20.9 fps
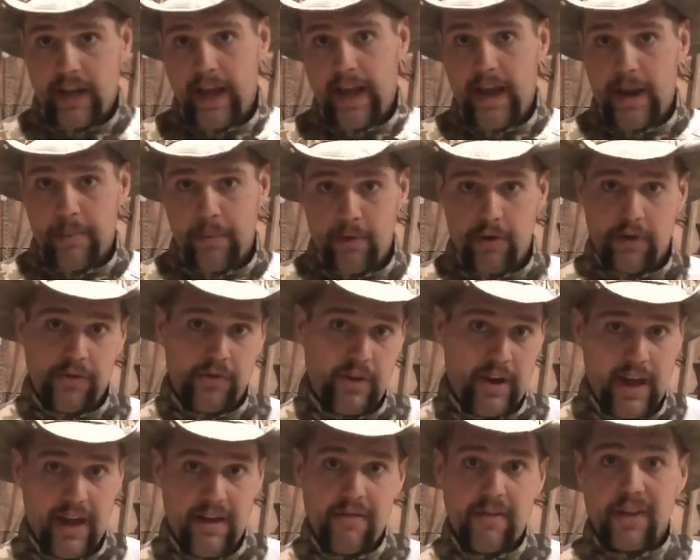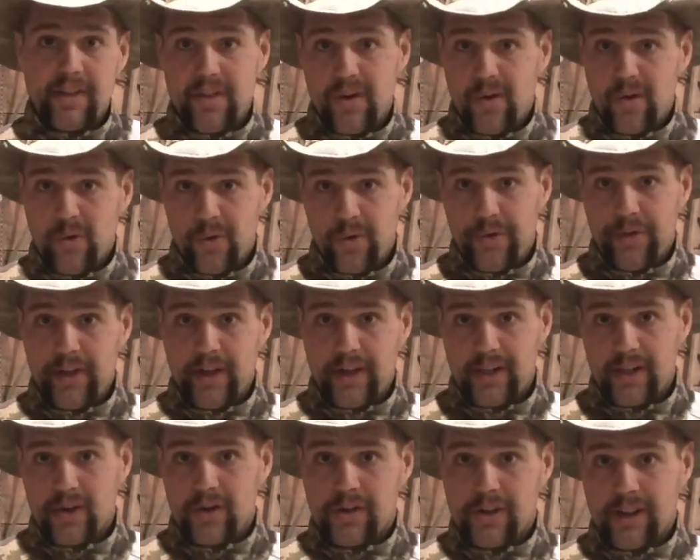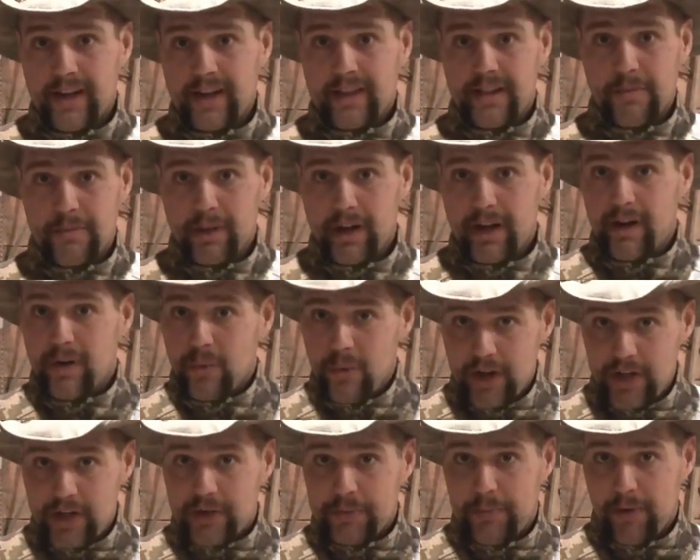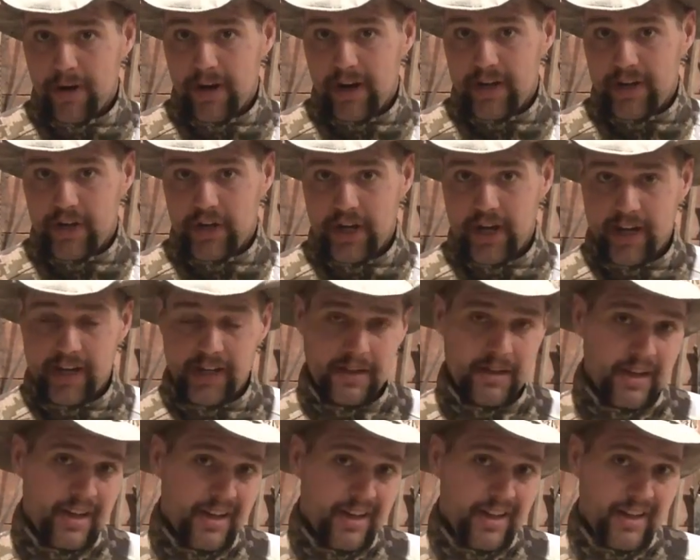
cameras and having the whole thing look like the Blair Witch Project